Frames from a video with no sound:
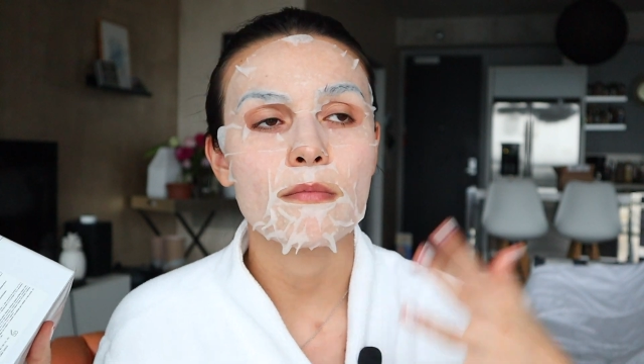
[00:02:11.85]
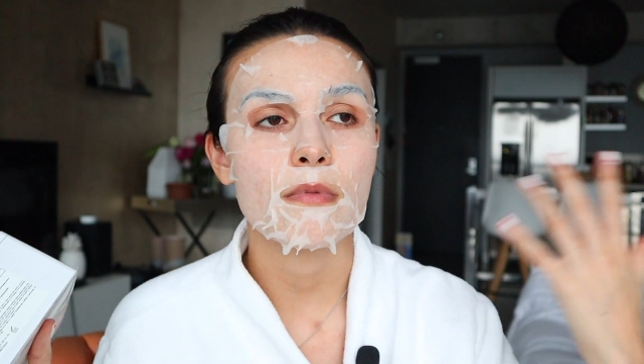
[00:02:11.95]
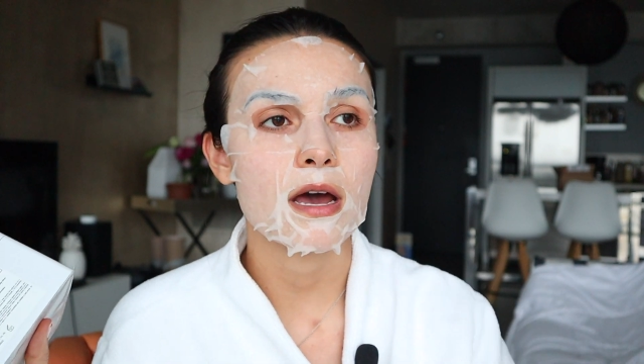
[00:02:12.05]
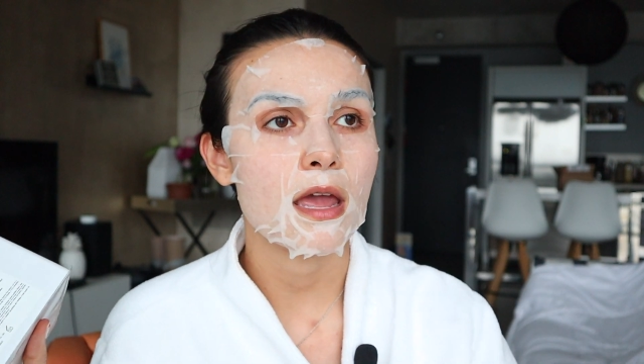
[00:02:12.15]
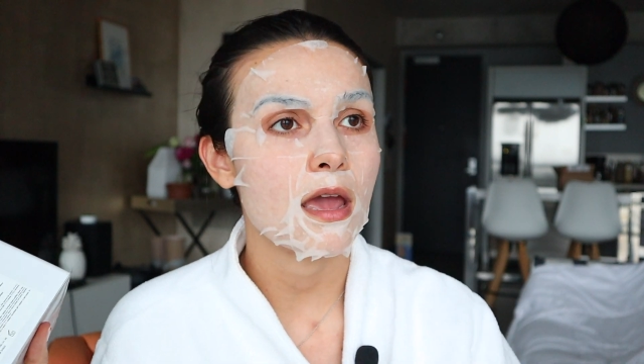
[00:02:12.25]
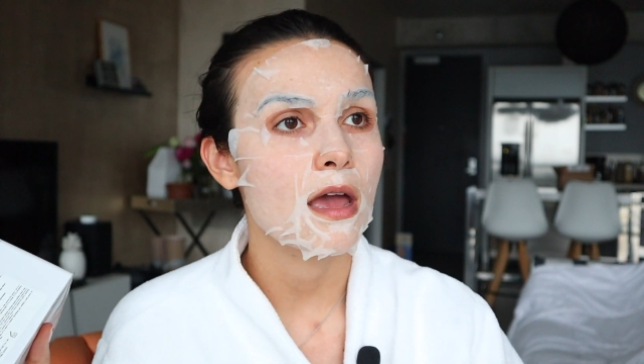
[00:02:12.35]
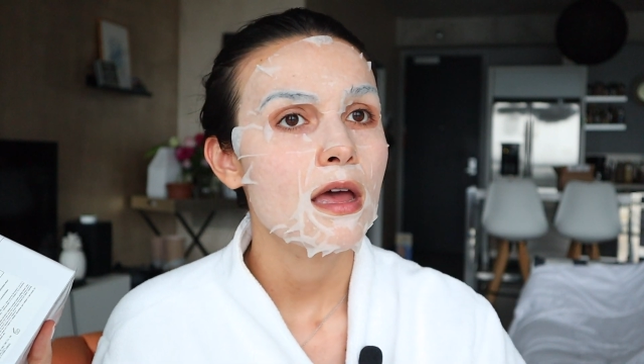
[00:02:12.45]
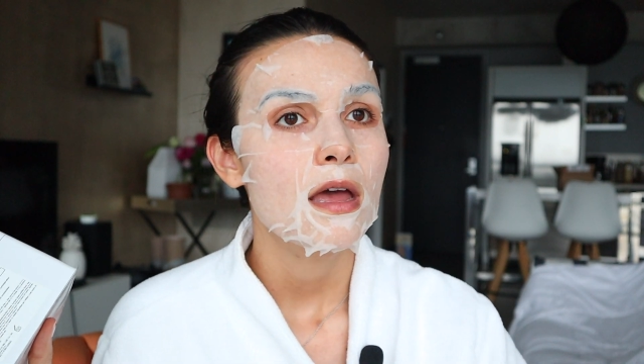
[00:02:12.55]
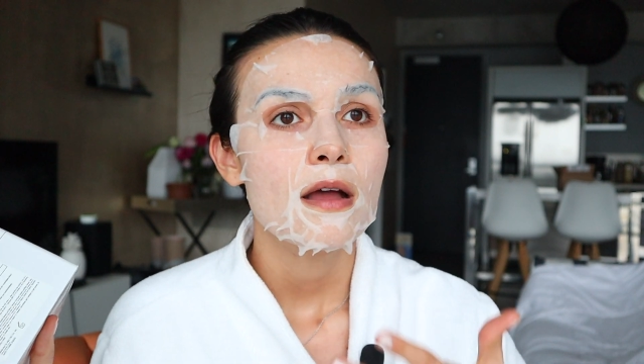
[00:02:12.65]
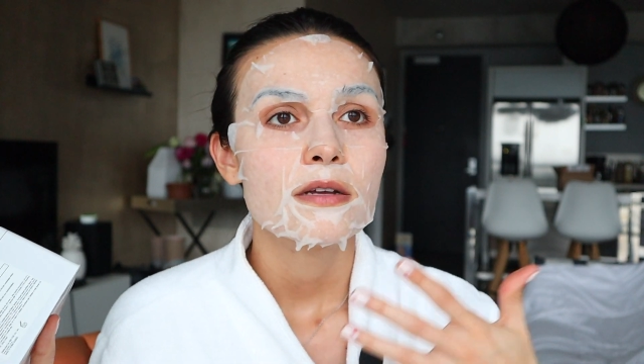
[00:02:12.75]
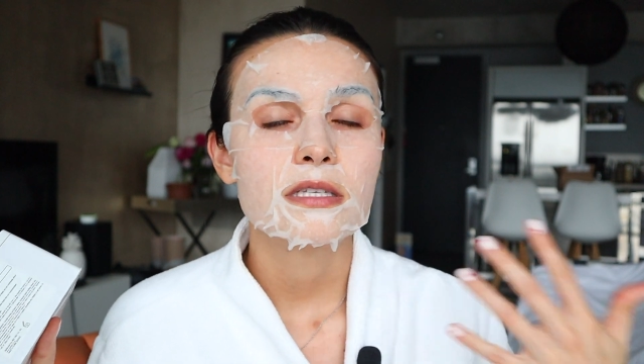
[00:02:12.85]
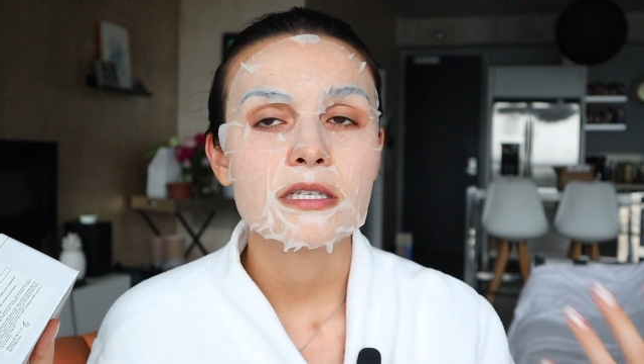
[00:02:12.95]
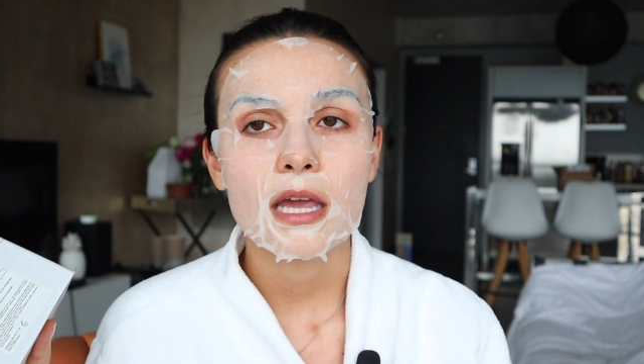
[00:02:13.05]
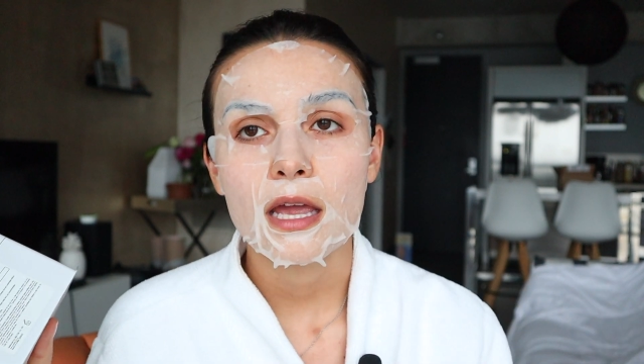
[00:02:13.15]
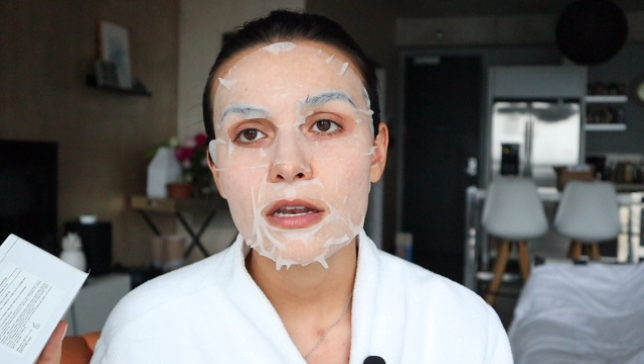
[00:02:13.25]
my
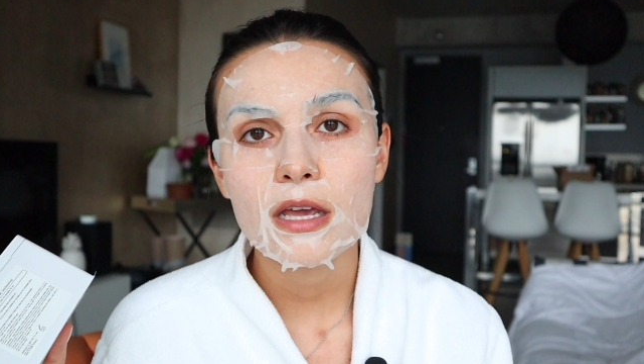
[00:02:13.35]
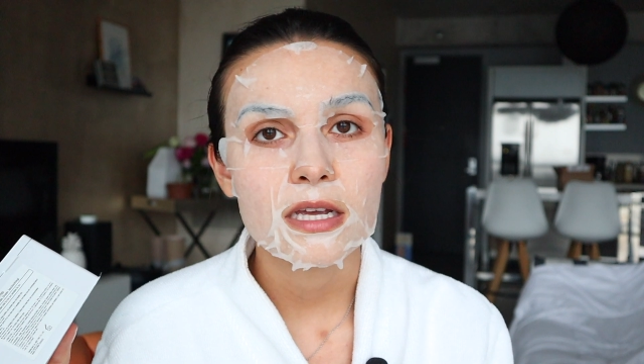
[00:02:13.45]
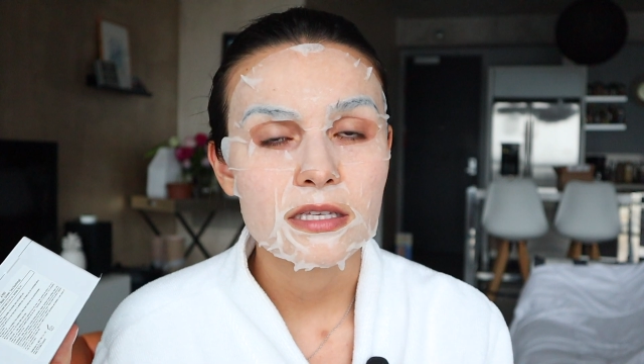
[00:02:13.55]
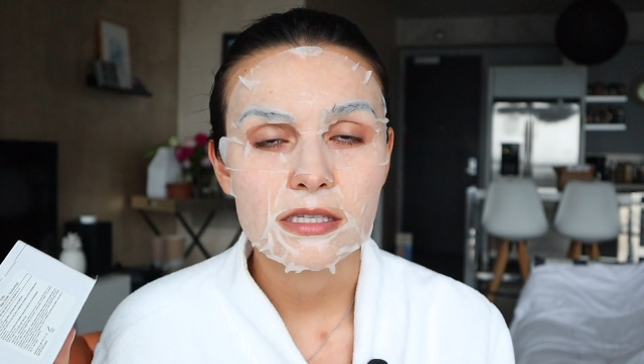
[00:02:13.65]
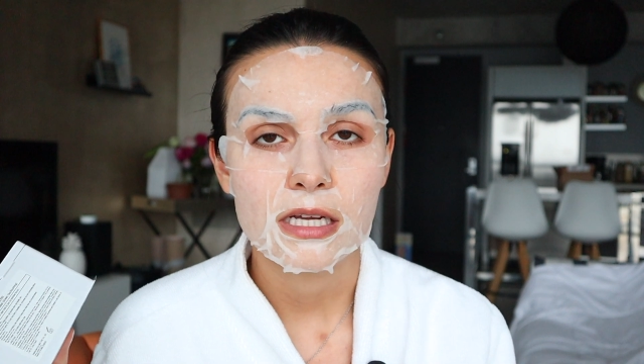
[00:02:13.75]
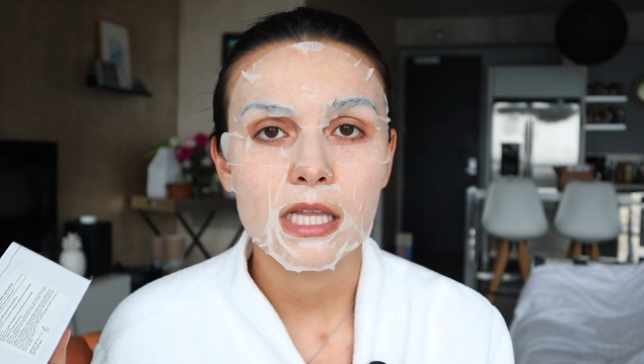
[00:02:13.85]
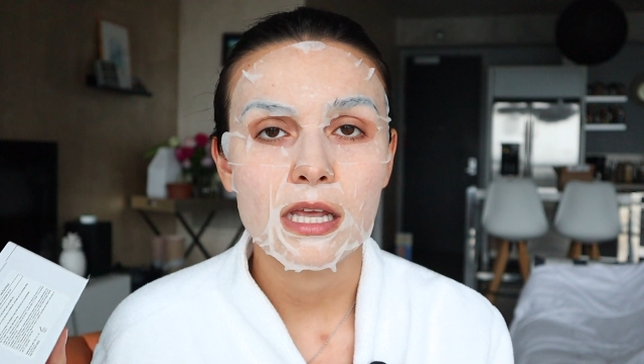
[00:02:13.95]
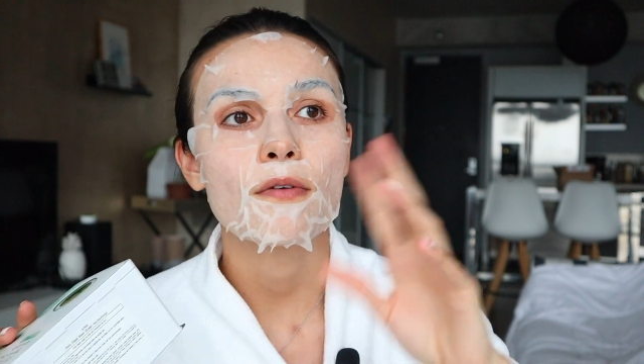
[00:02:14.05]
skin instantly.